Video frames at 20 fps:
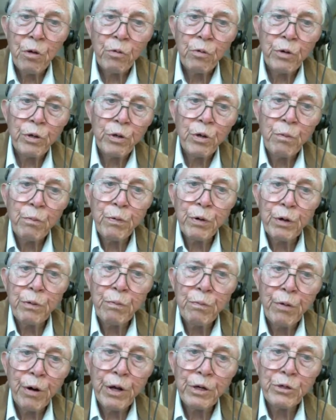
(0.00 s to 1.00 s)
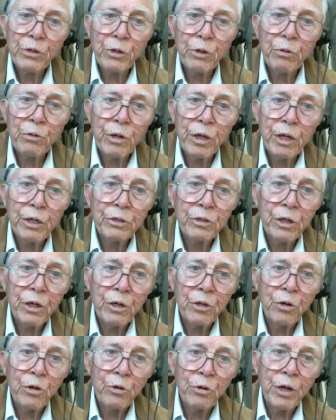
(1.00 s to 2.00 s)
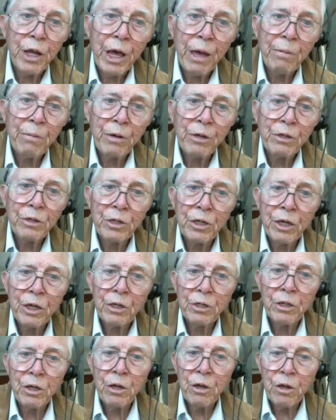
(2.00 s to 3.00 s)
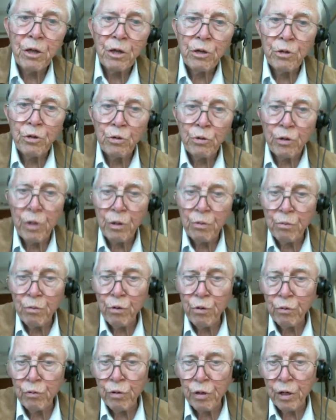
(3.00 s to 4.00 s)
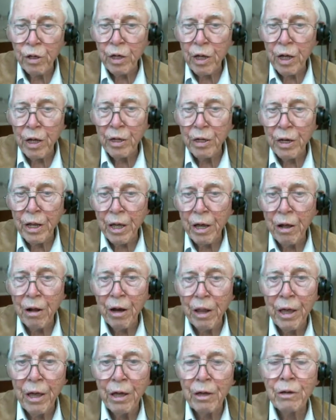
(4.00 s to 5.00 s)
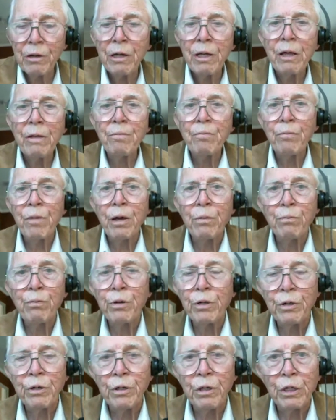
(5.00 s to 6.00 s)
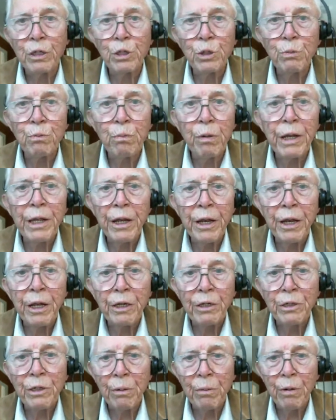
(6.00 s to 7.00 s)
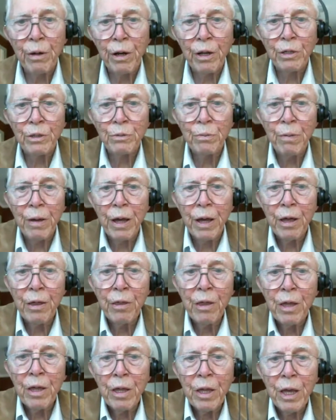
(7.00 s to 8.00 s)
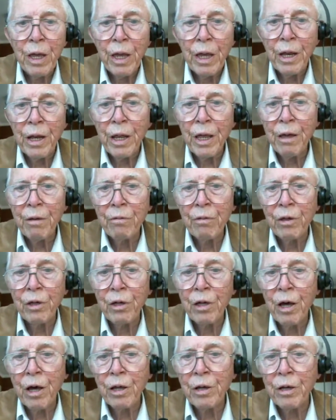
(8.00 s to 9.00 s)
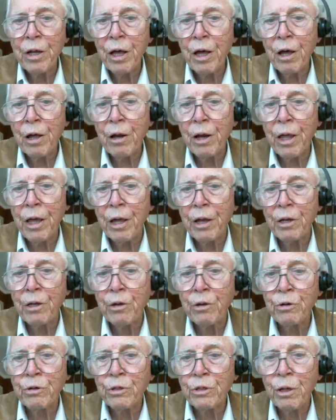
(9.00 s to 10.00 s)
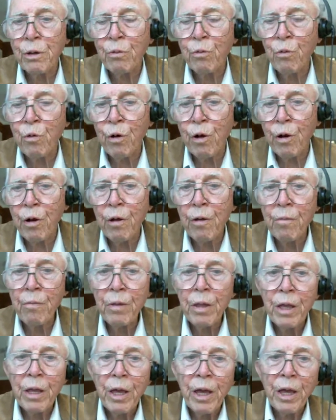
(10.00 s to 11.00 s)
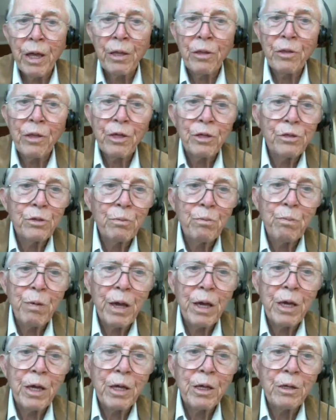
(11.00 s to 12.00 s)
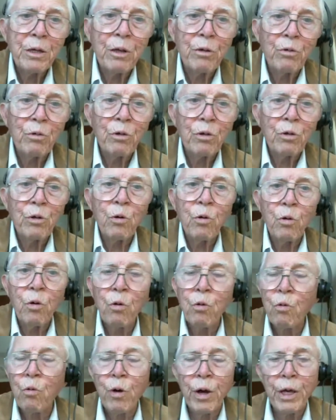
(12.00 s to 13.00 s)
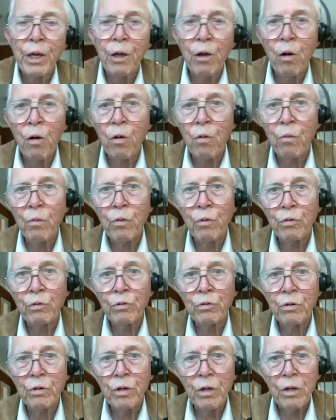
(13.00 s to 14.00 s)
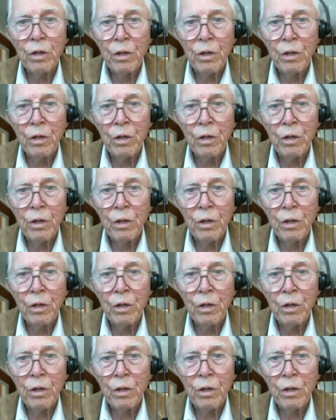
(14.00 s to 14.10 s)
When you put pressure on this and you damage this, you can move the condyle out by putting a splint in somebody's mouth and have the condyle out here somewhere, and this pain that will go away almost